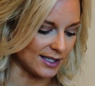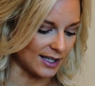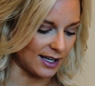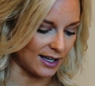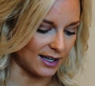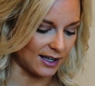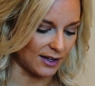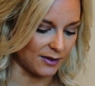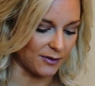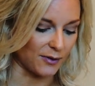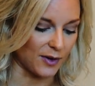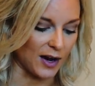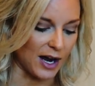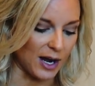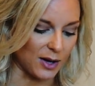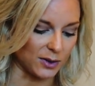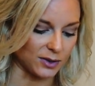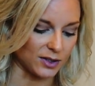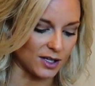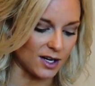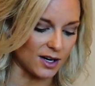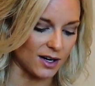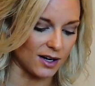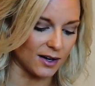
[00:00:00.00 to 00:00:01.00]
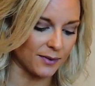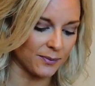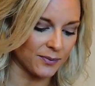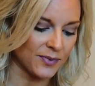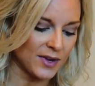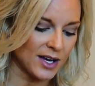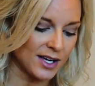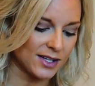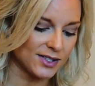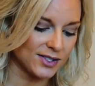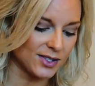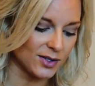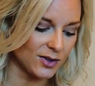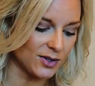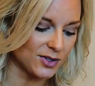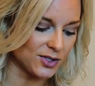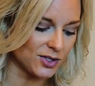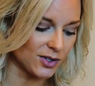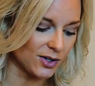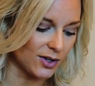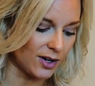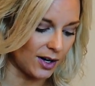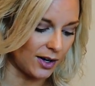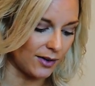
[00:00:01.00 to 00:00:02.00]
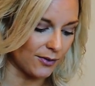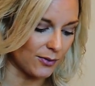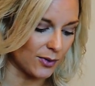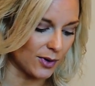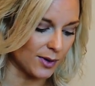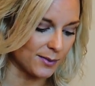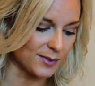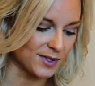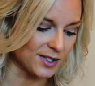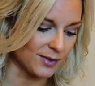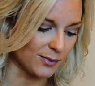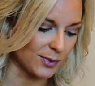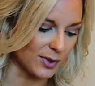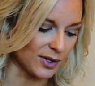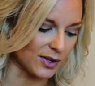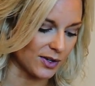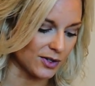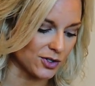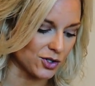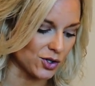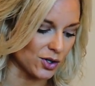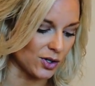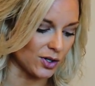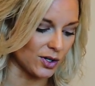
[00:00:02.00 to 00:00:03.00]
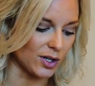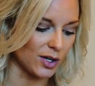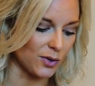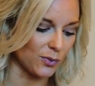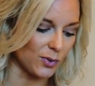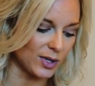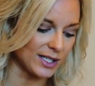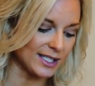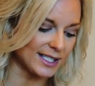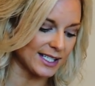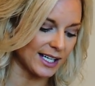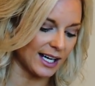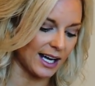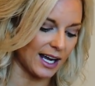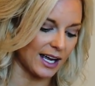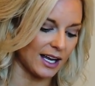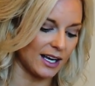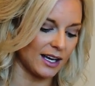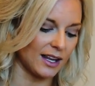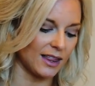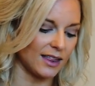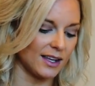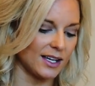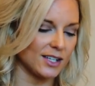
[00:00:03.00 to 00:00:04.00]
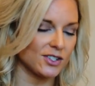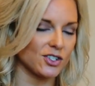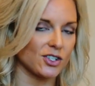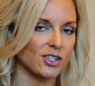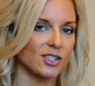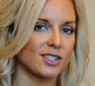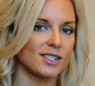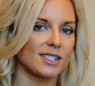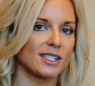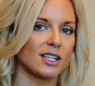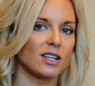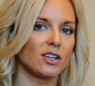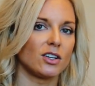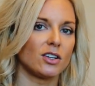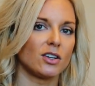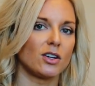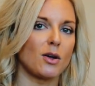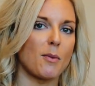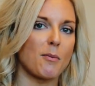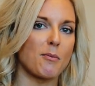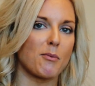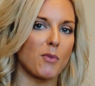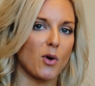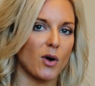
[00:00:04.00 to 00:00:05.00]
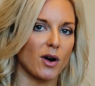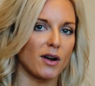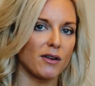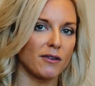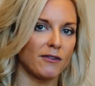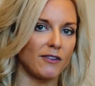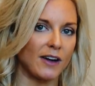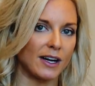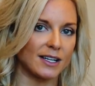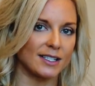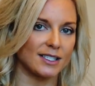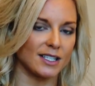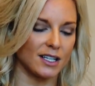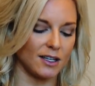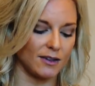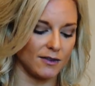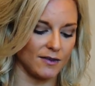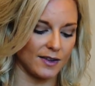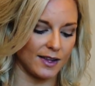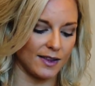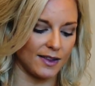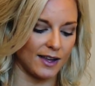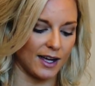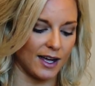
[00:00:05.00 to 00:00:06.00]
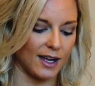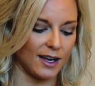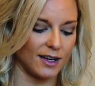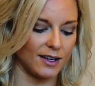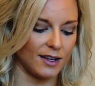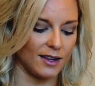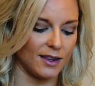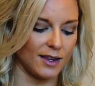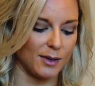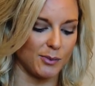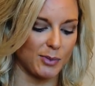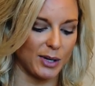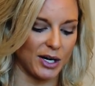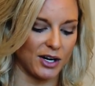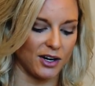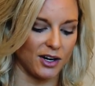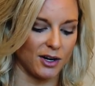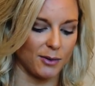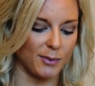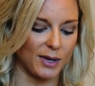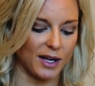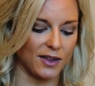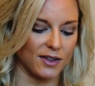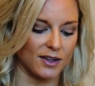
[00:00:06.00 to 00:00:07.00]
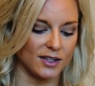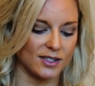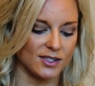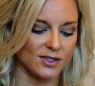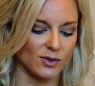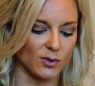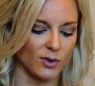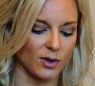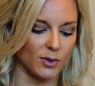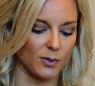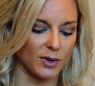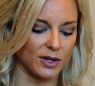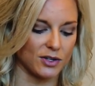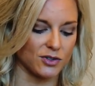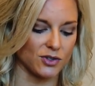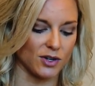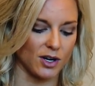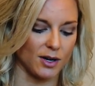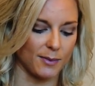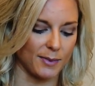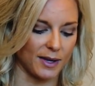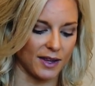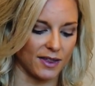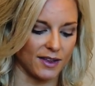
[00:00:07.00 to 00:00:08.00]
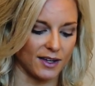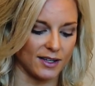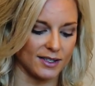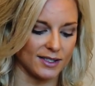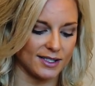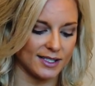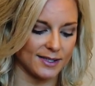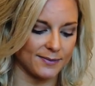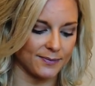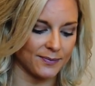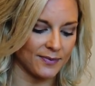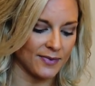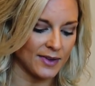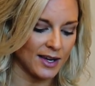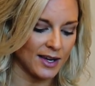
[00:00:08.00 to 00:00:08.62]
for how long. So those are great forms of birth control. And once again, these are still more effective than the barrier methods or withdrawal methods.